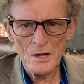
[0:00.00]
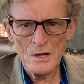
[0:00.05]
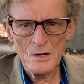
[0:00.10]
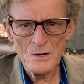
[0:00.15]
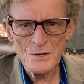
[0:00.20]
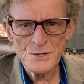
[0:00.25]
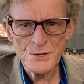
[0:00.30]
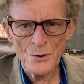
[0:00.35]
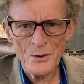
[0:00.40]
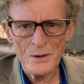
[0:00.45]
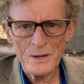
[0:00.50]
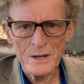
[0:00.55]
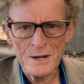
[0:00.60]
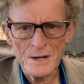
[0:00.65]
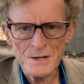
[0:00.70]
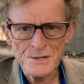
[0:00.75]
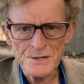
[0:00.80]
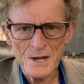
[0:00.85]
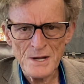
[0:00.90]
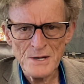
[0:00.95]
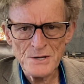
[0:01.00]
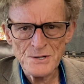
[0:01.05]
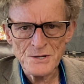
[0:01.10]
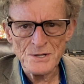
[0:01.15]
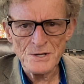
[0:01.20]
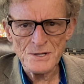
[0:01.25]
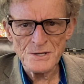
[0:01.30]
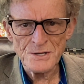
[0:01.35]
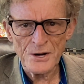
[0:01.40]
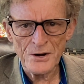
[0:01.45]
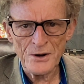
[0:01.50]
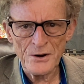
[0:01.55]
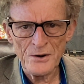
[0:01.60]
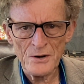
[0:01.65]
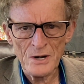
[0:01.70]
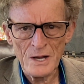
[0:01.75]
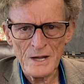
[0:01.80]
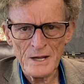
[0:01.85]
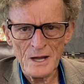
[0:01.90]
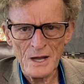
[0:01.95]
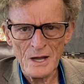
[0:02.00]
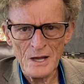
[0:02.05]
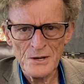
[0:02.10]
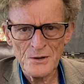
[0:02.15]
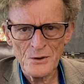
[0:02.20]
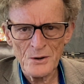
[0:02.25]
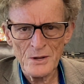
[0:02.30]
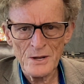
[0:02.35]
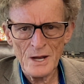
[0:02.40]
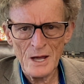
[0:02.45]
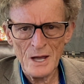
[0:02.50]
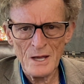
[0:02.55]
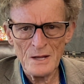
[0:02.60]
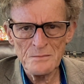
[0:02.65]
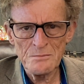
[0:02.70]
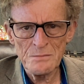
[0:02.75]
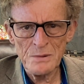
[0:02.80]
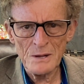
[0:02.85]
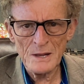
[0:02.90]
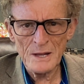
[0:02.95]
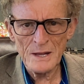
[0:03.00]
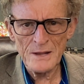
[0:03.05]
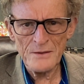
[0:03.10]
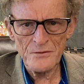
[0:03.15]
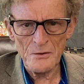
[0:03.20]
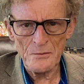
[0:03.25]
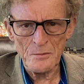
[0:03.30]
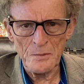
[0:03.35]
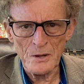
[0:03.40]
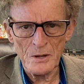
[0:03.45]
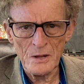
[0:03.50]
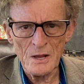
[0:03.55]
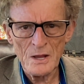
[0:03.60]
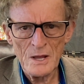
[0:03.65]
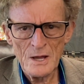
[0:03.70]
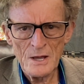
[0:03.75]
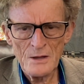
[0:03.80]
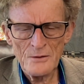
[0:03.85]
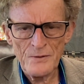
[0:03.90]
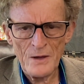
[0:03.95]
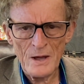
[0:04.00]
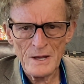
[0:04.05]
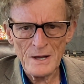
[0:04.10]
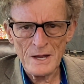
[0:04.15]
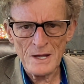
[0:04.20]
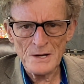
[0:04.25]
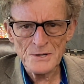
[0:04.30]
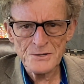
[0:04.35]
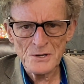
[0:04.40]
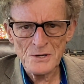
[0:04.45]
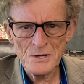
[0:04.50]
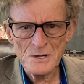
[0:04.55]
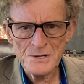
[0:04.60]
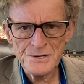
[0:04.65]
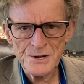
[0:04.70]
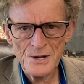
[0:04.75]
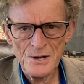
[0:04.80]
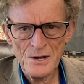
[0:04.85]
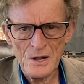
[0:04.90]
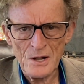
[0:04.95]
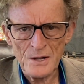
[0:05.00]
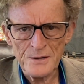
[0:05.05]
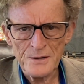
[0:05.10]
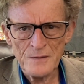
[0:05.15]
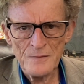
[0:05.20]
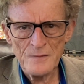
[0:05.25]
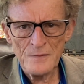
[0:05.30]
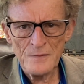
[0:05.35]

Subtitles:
whose organization is currently under an unbelievable financial assault.